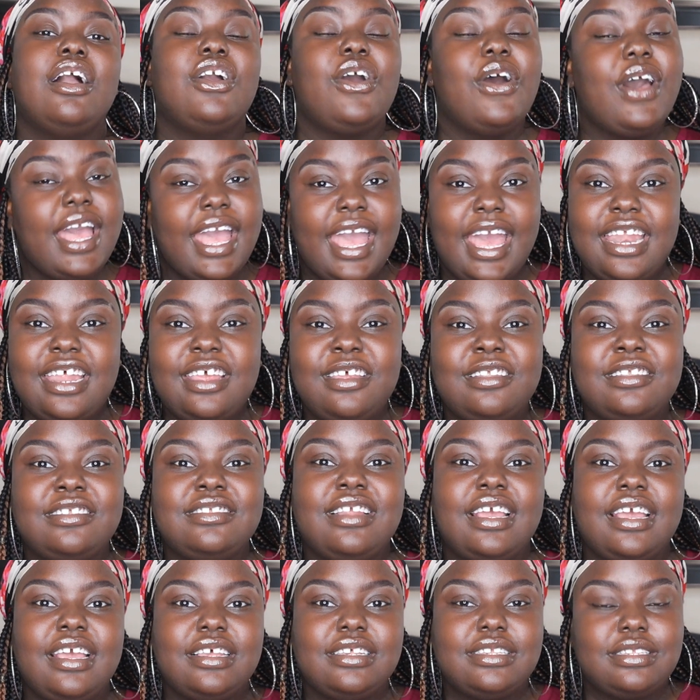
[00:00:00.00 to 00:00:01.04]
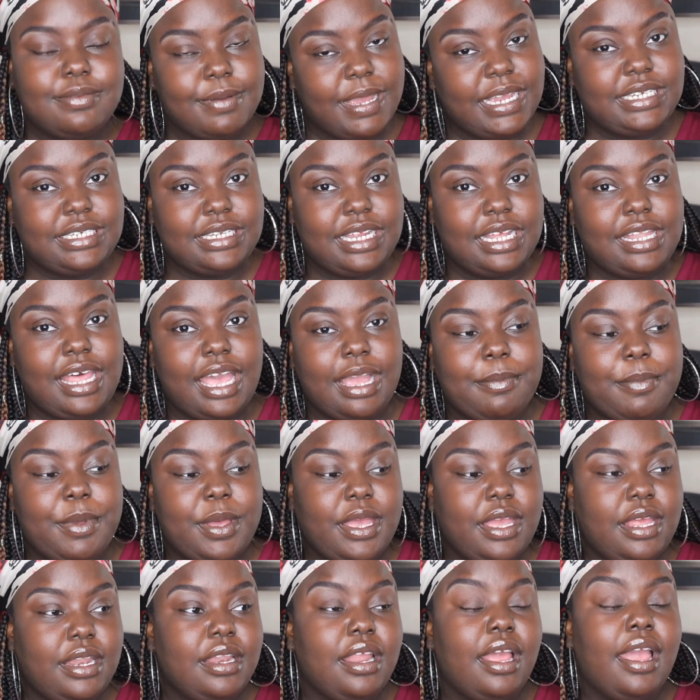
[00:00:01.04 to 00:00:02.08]
go ahead and smash that like
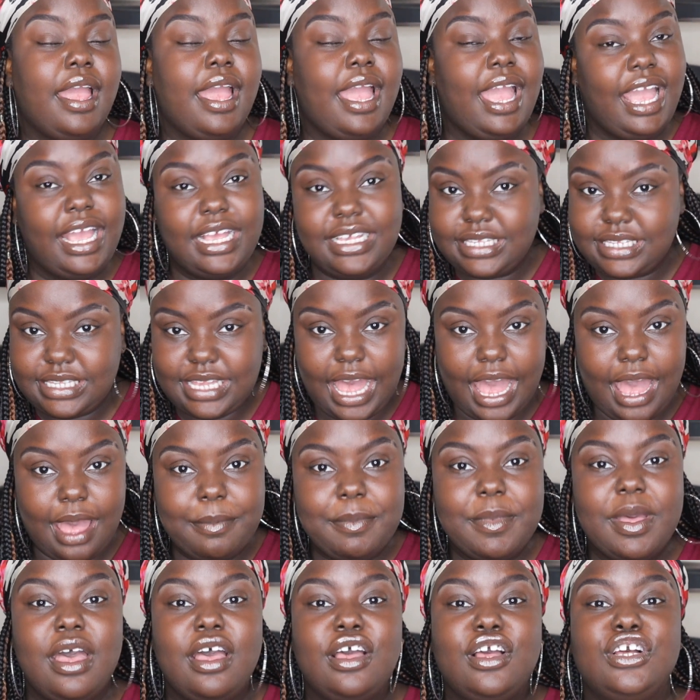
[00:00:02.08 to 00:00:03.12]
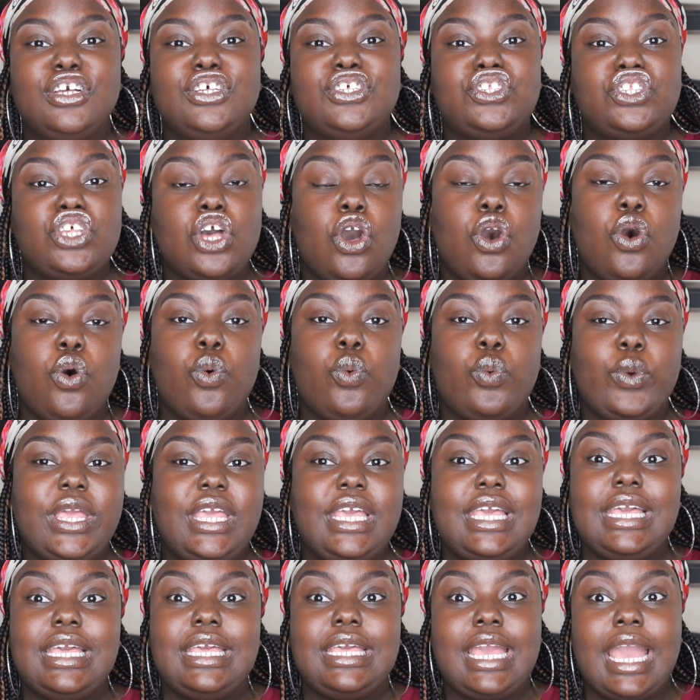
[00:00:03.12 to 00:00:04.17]
button ASAP so
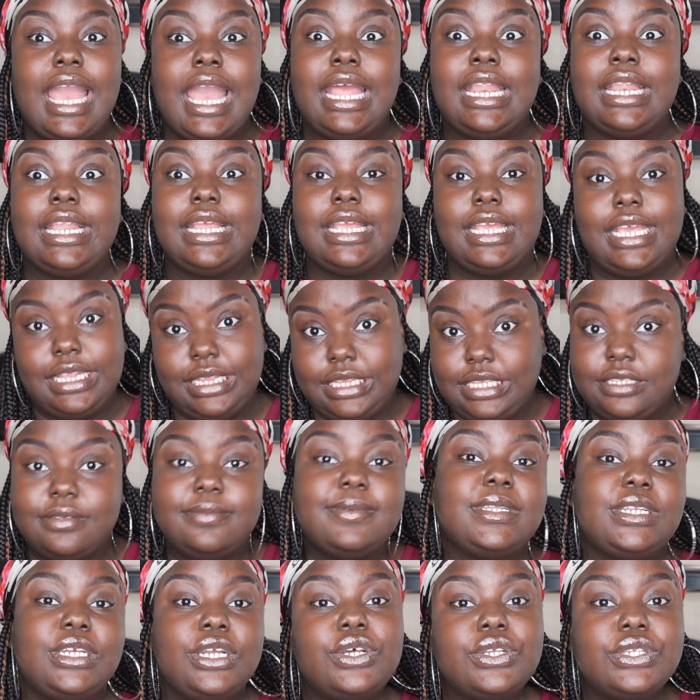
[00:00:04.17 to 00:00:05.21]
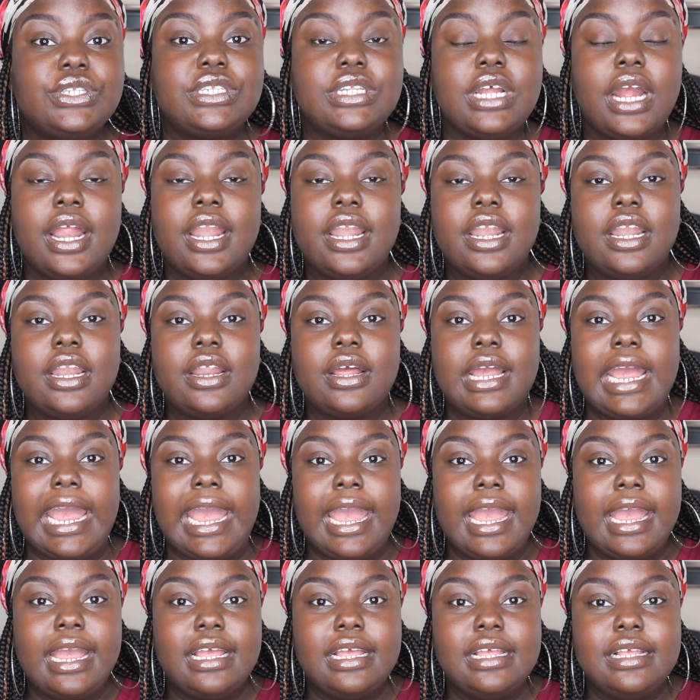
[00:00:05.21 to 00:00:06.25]
we can get this video started,
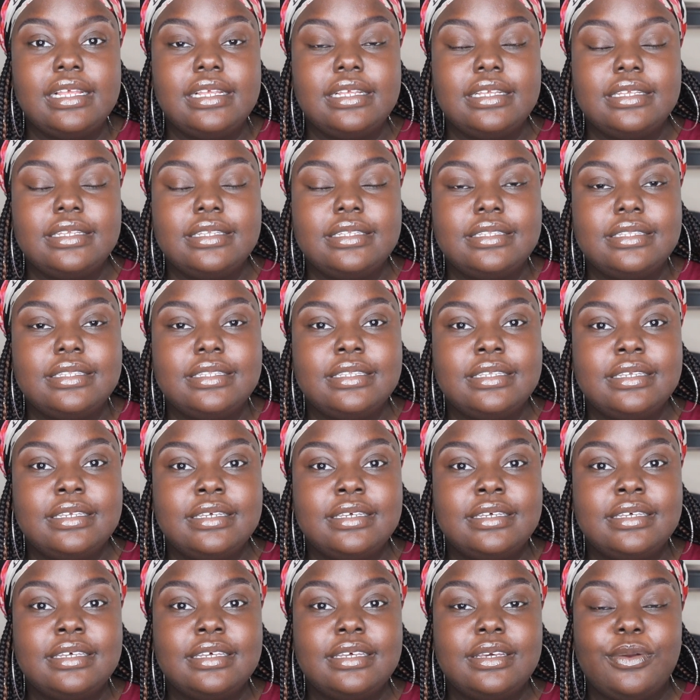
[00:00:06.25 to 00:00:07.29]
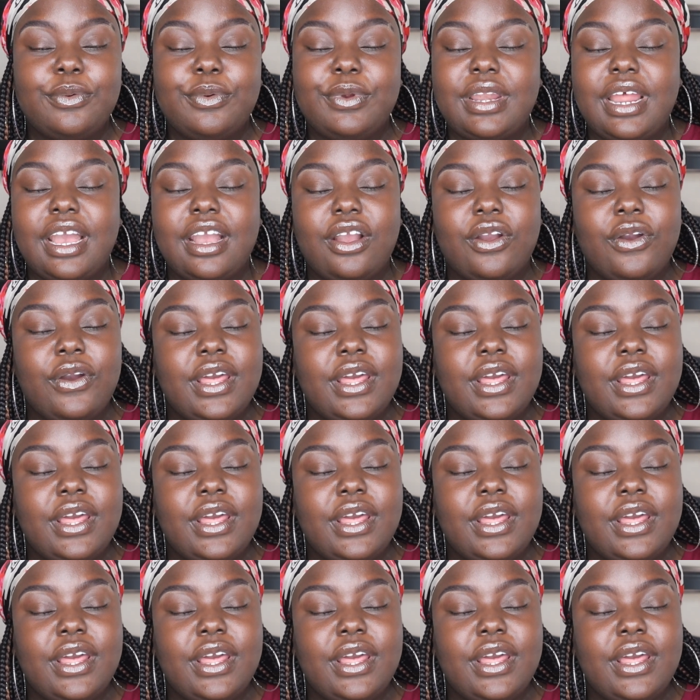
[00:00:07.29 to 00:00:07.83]
okay? We're not